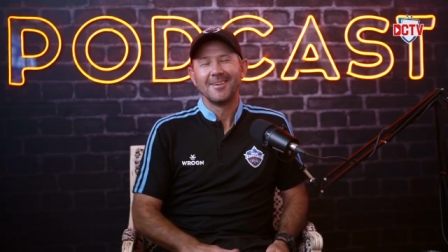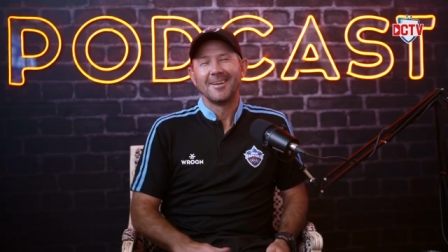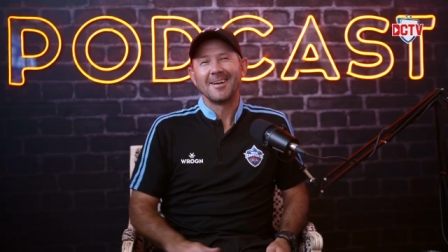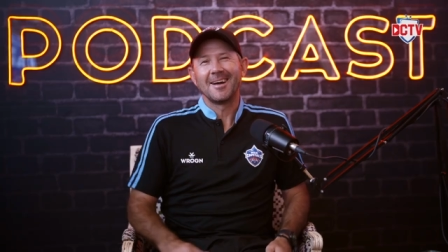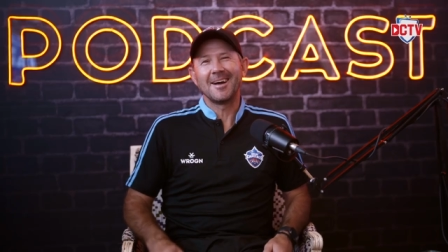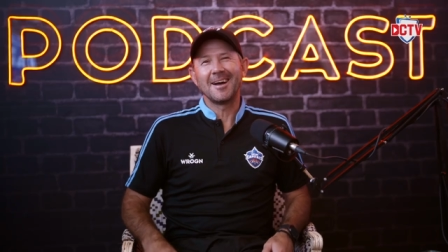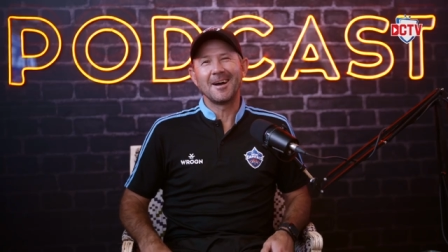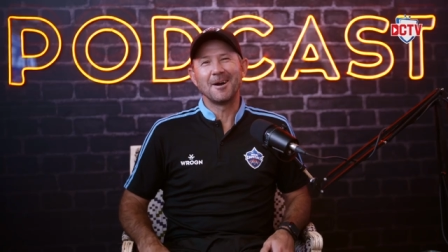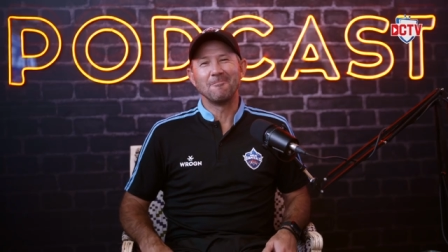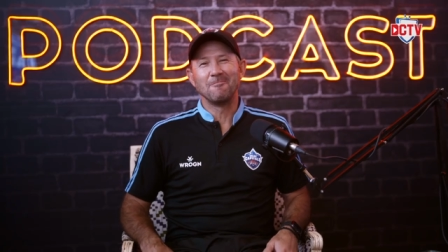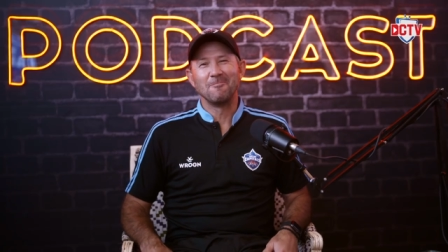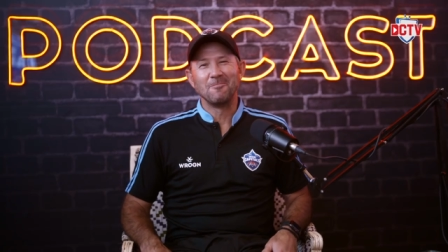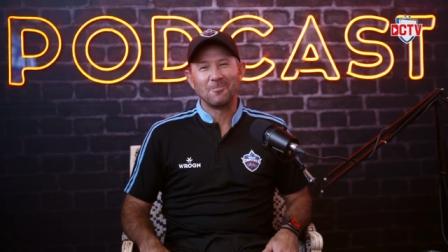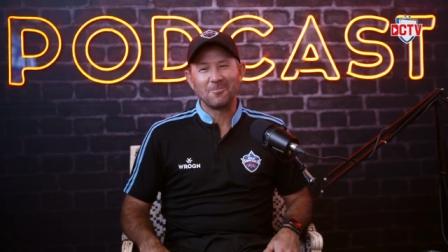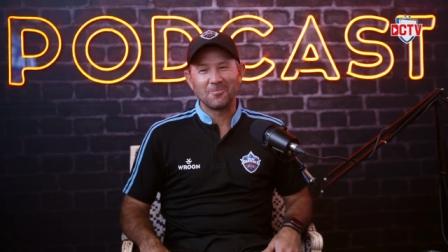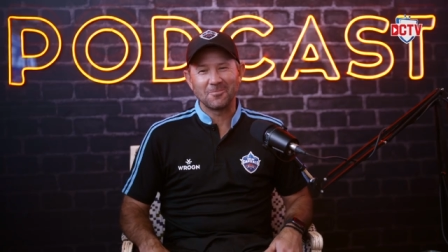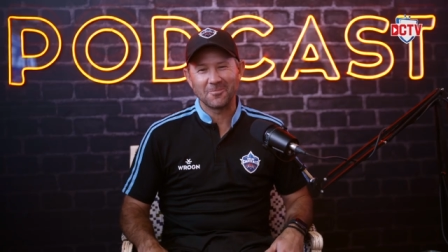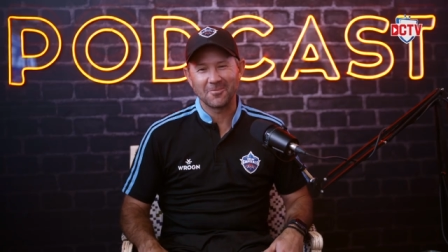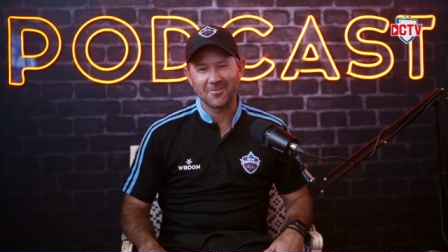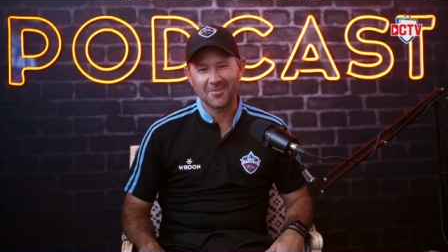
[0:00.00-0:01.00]

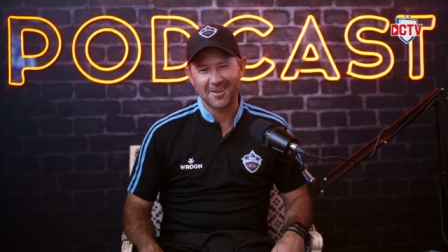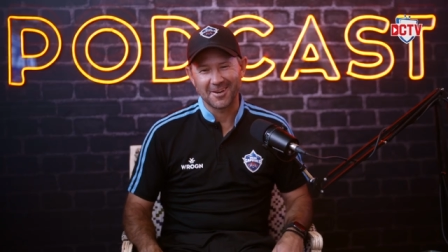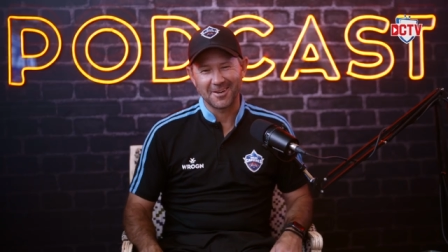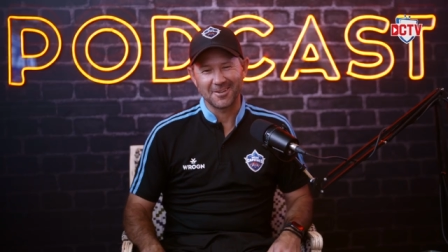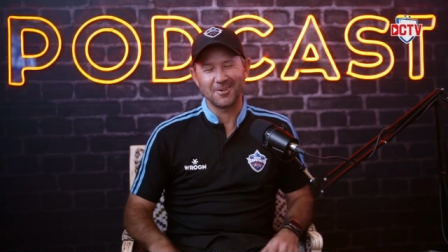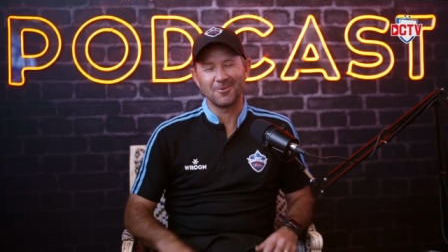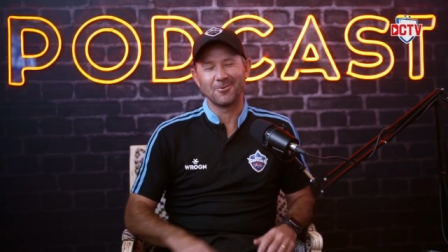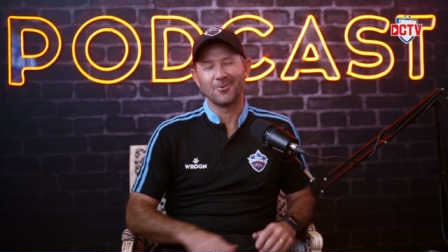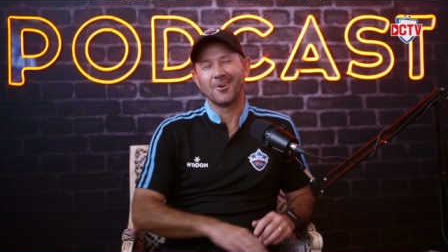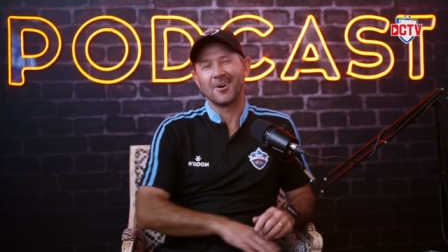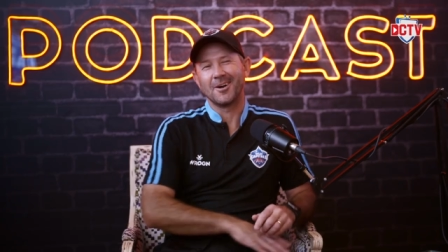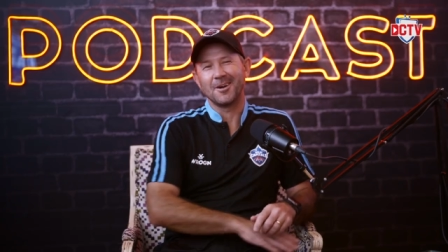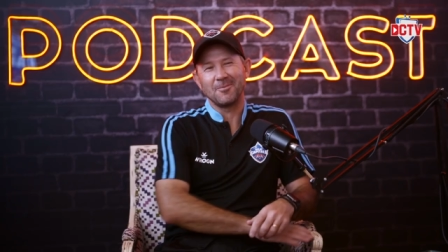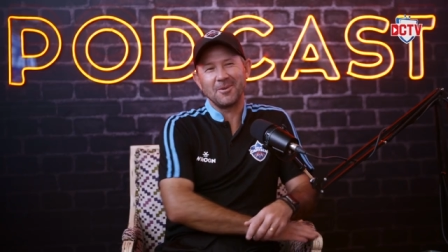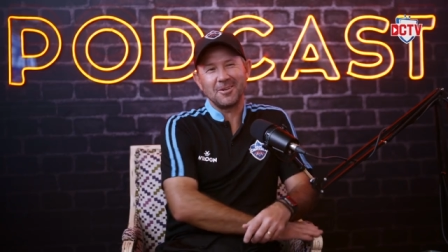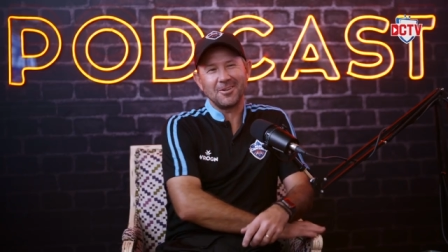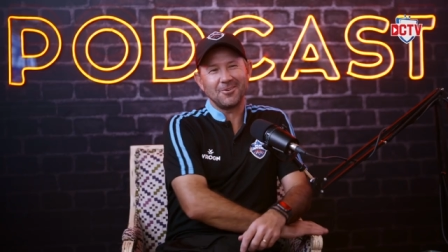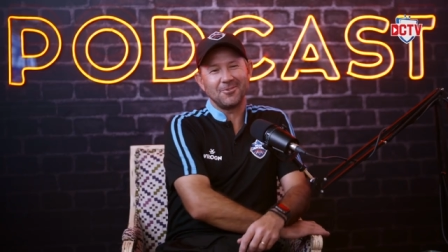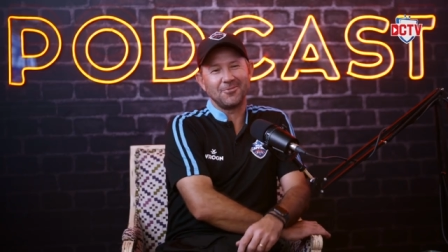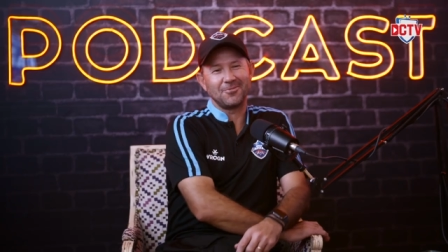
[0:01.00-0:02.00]
Um, no, you're right. I
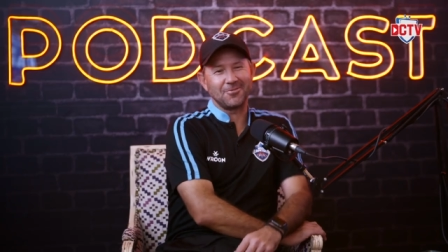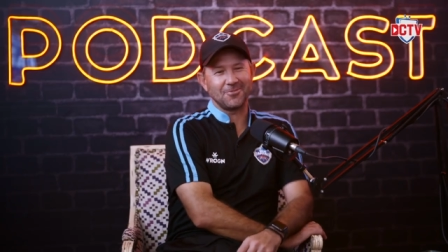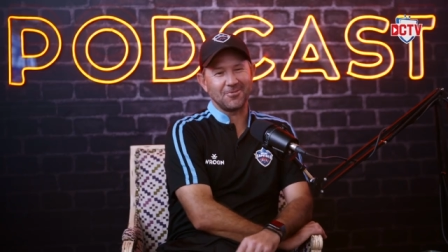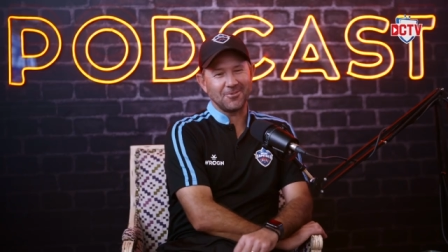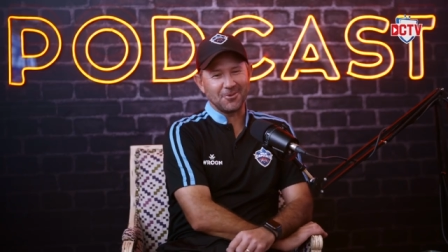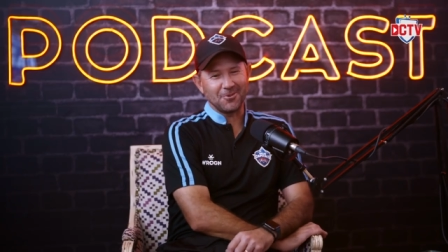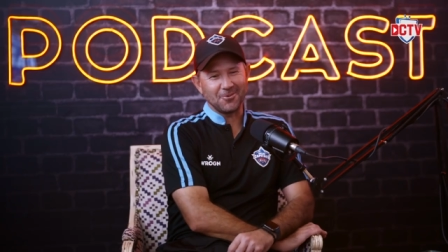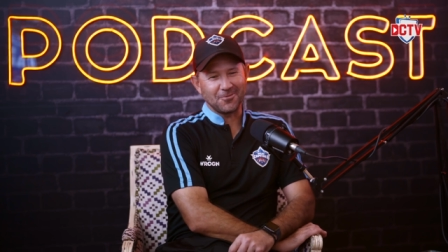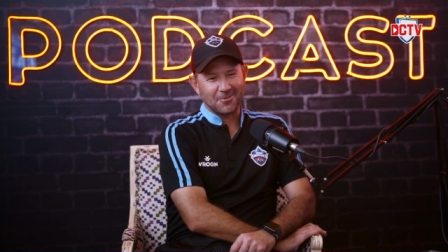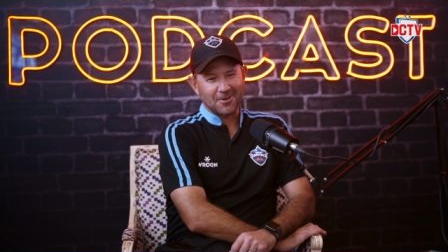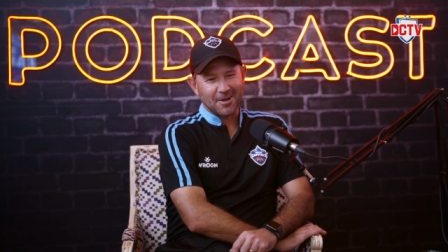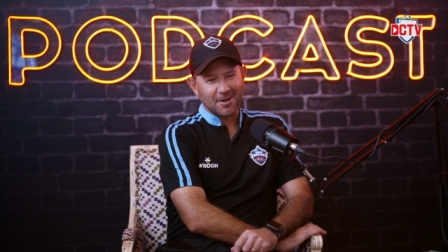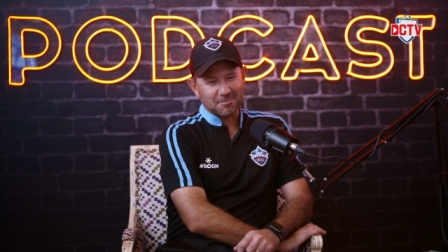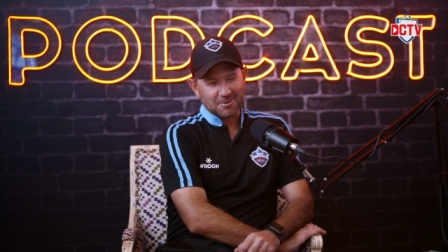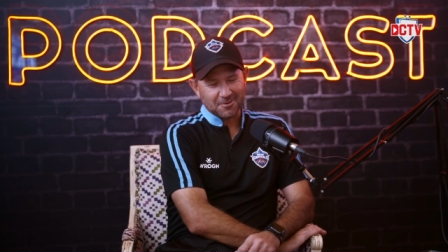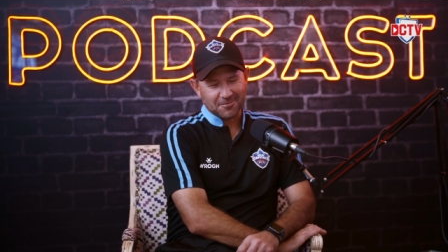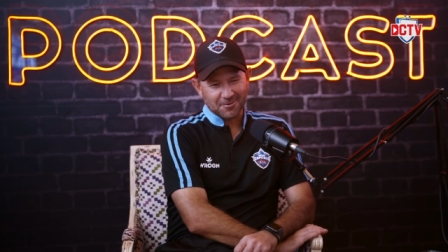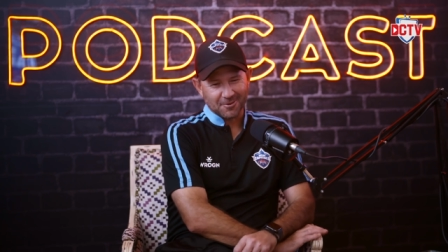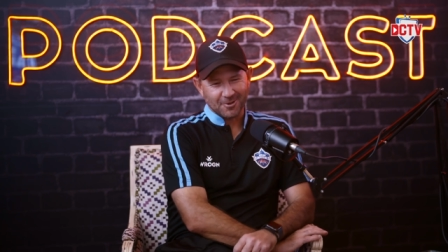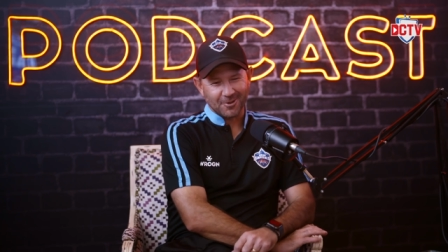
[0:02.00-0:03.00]
mean, you've you've
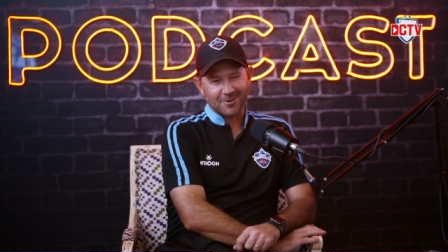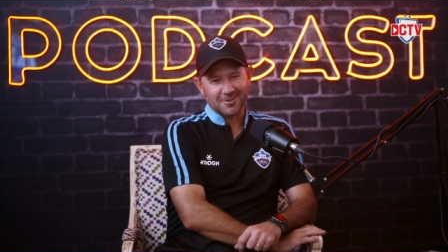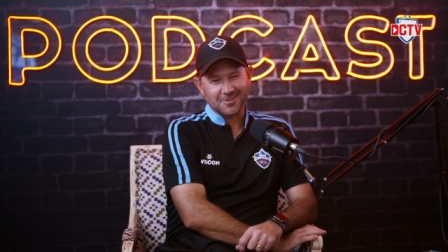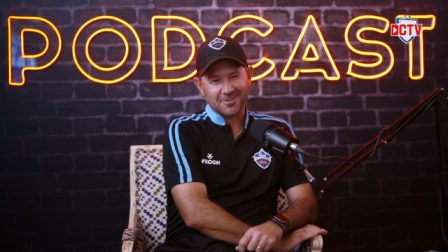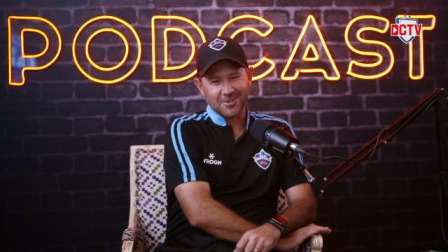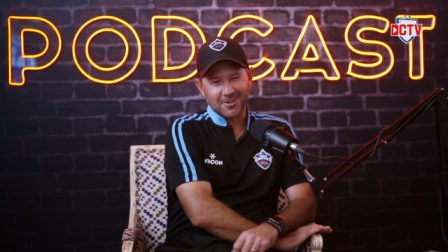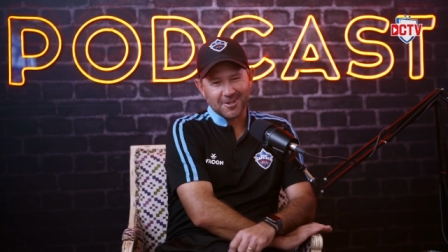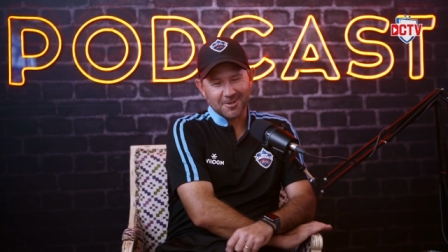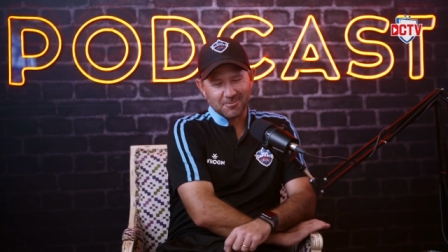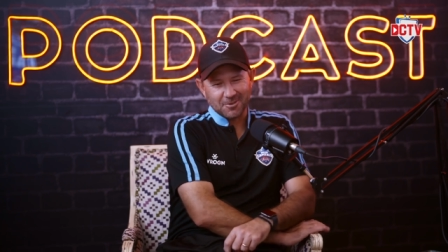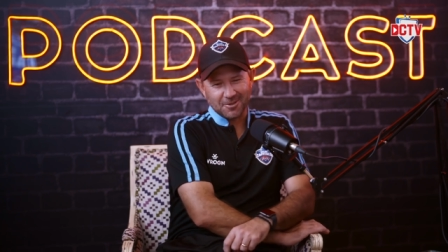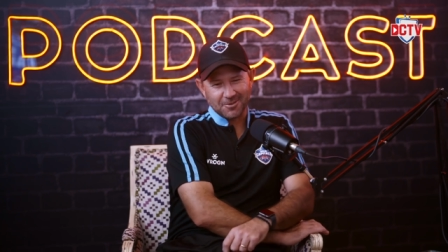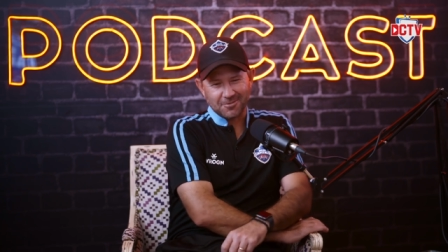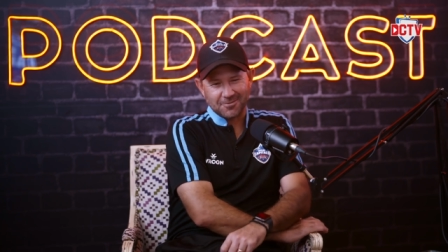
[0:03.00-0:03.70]
known me for a long time.